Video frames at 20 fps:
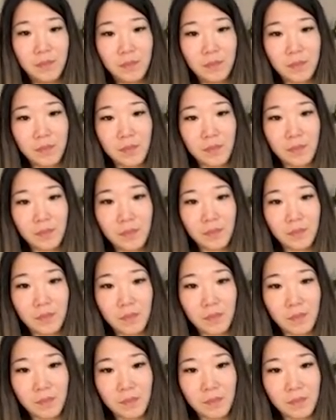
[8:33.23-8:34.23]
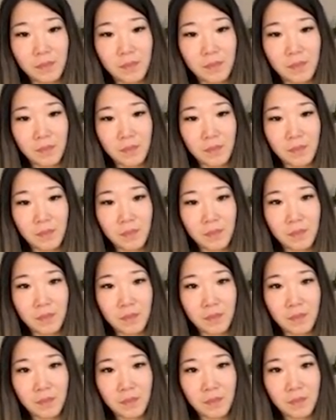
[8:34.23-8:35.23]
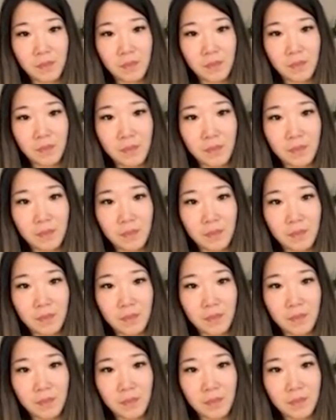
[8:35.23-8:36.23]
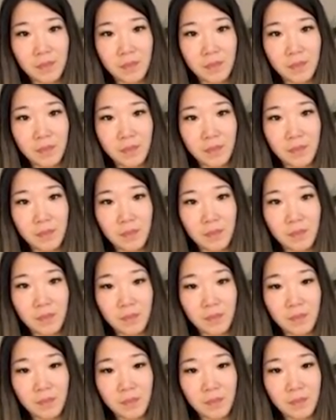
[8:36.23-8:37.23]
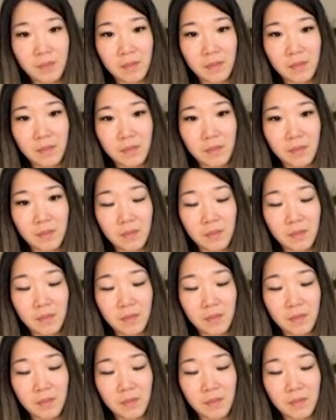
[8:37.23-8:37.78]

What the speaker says: (silent)